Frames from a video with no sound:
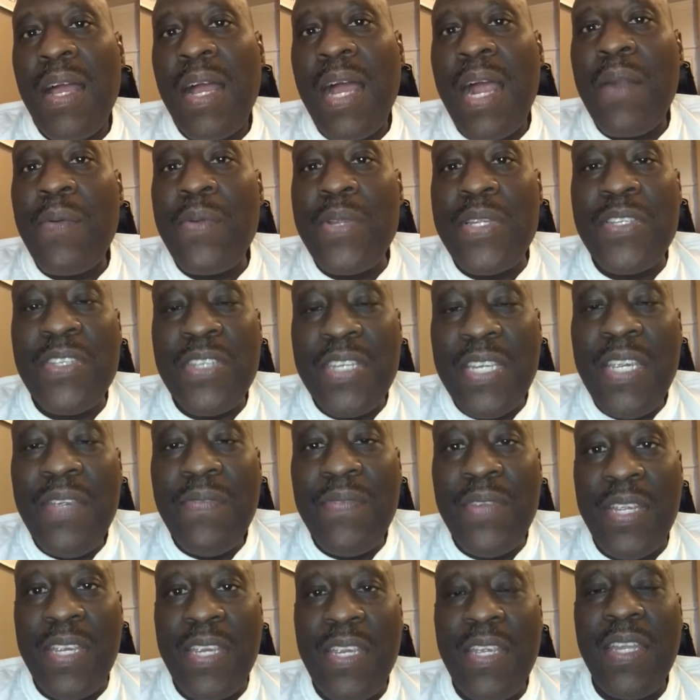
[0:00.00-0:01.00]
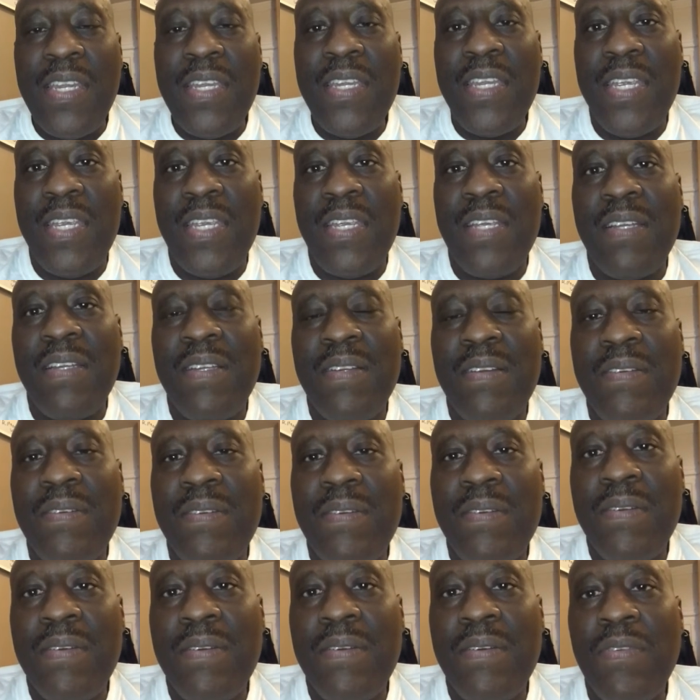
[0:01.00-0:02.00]
I received a kidney
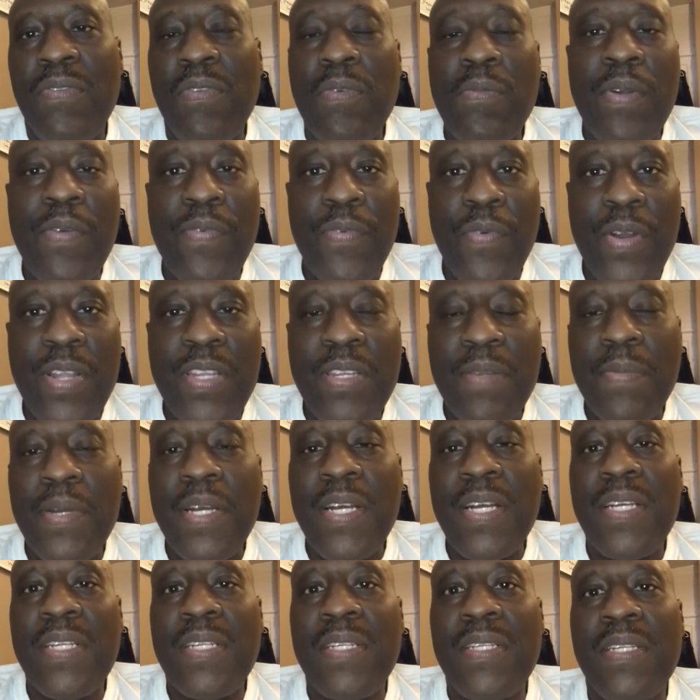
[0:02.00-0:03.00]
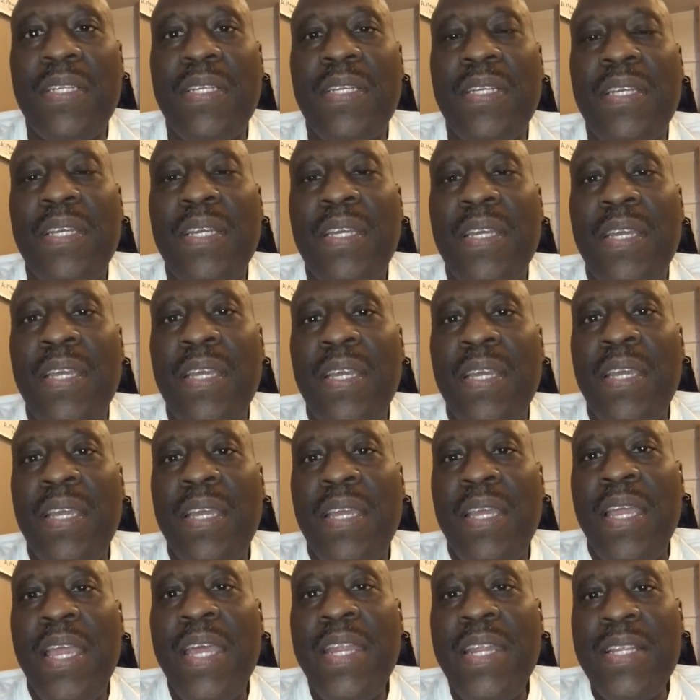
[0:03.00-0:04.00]
from a friend of mine,
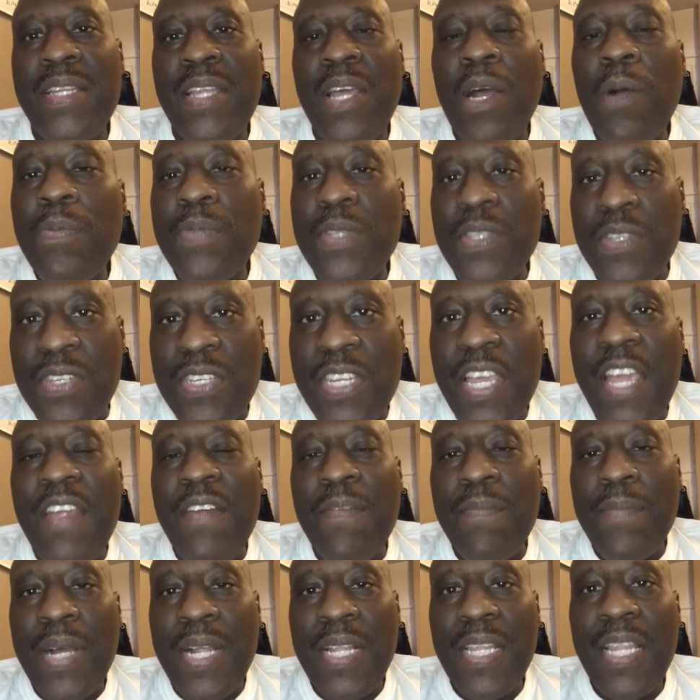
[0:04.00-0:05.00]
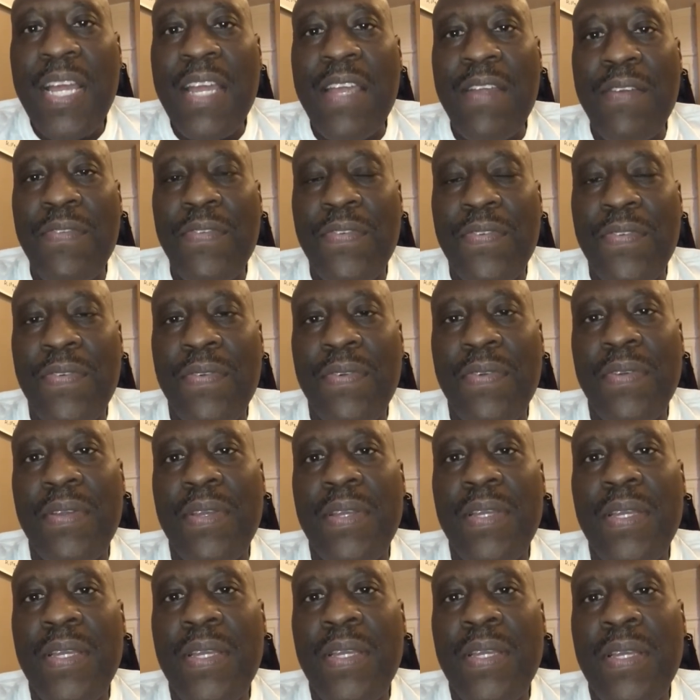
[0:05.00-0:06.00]
and it helped to save my life.
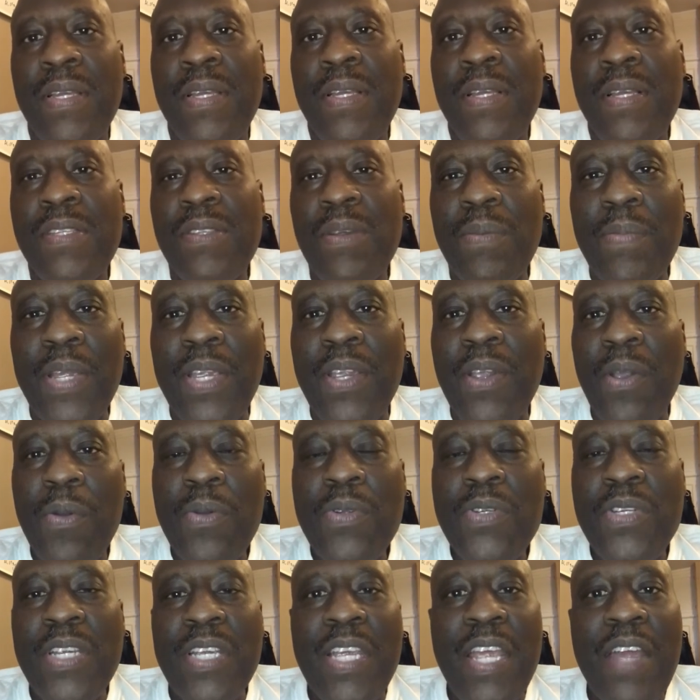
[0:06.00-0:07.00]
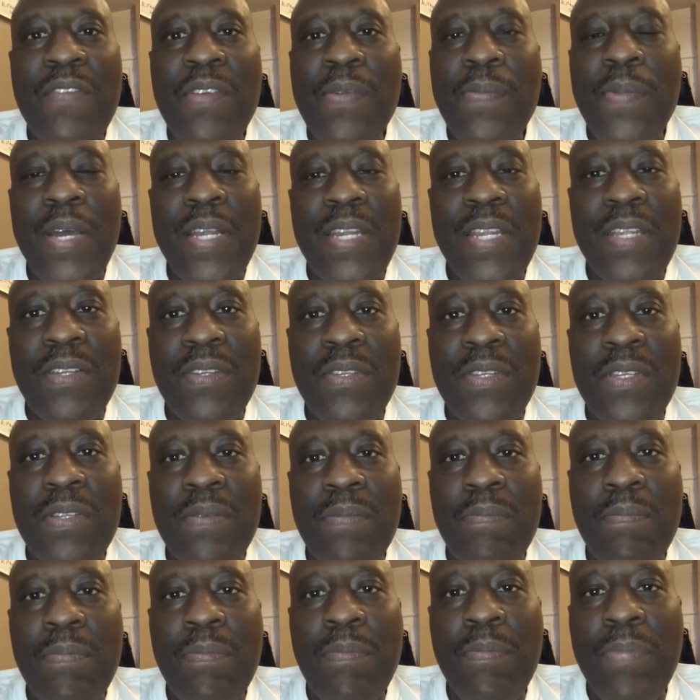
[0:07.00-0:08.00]
So I'm encouraging everybody
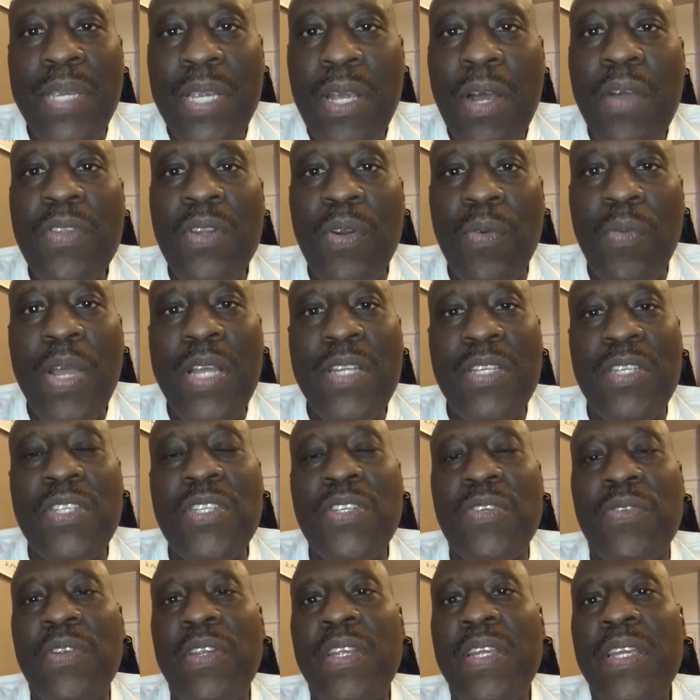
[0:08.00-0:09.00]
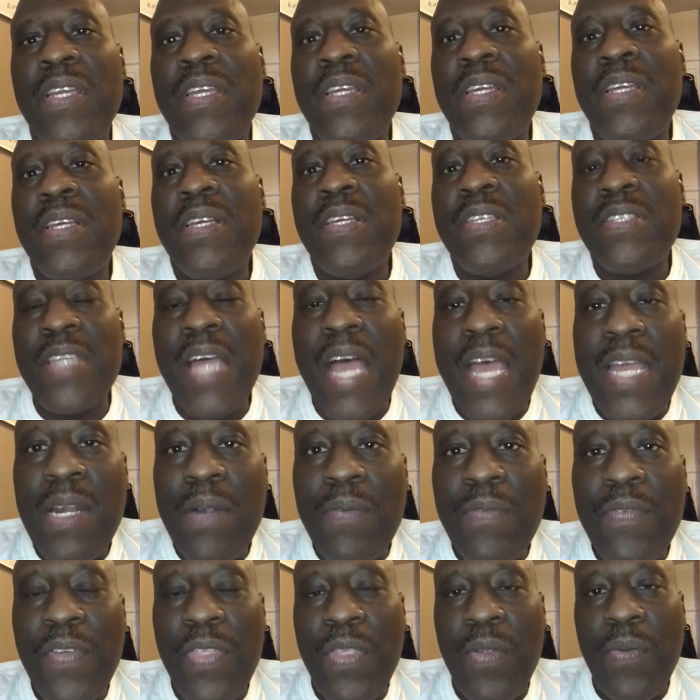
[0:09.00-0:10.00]
to be on the registry, sign
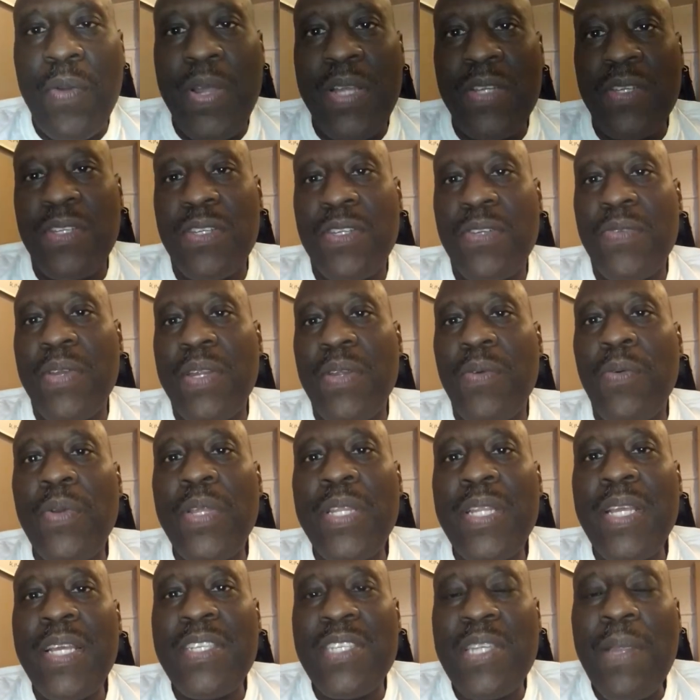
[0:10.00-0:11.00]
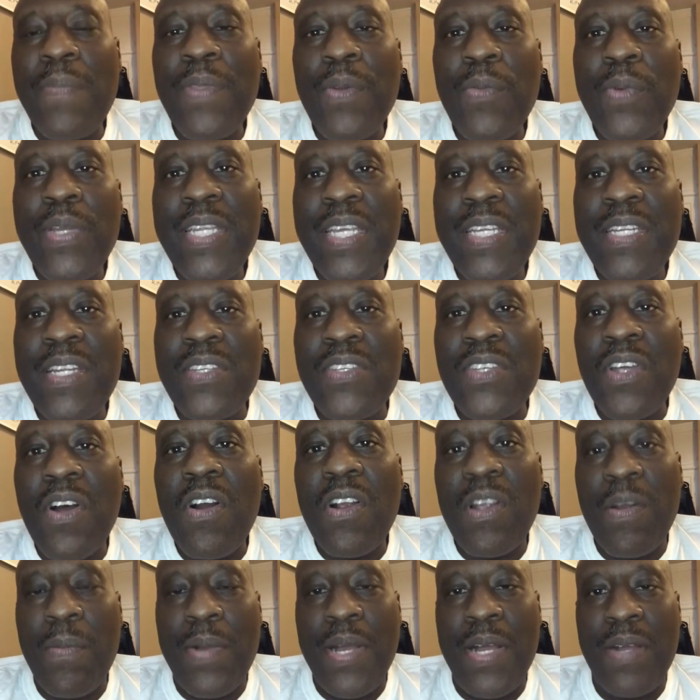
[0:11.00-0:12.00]
up for the registry. We, it's something we need to
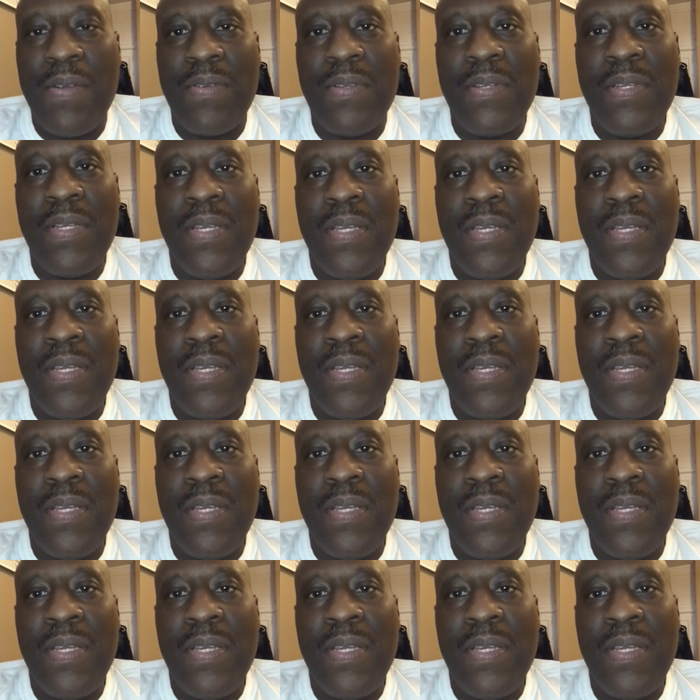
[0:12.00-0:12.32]
talk about.